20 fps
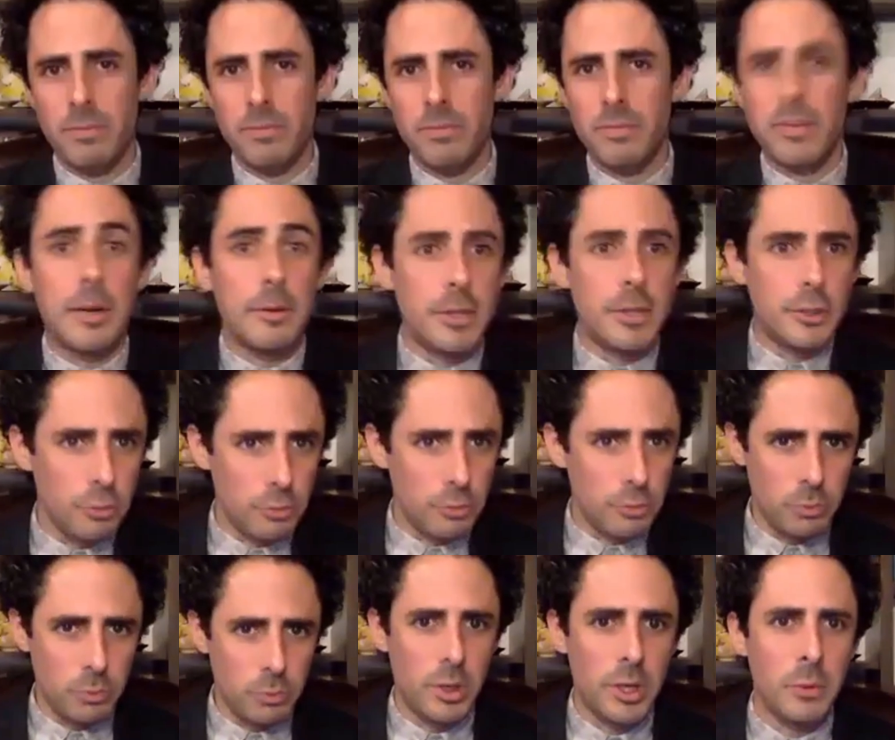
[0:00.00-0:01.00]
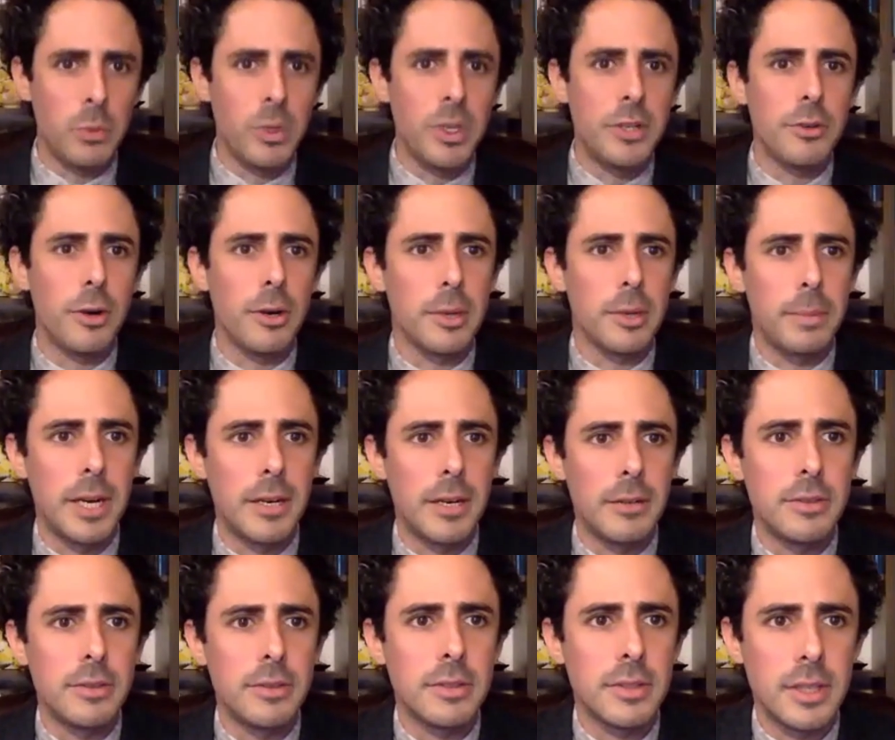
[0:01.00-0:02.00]
very soon when we talk
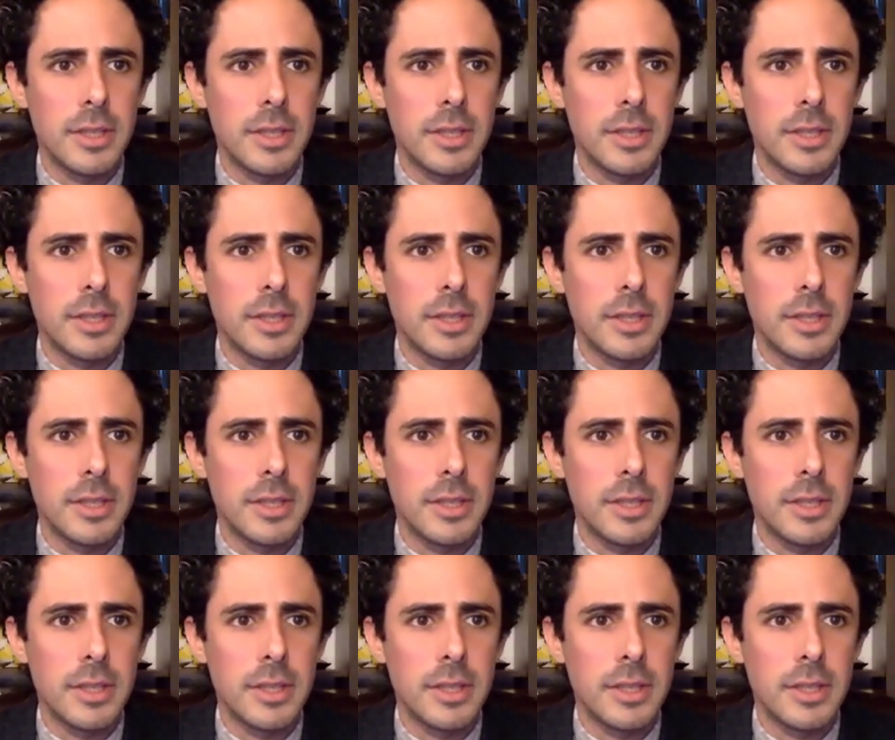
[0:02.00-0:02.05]
about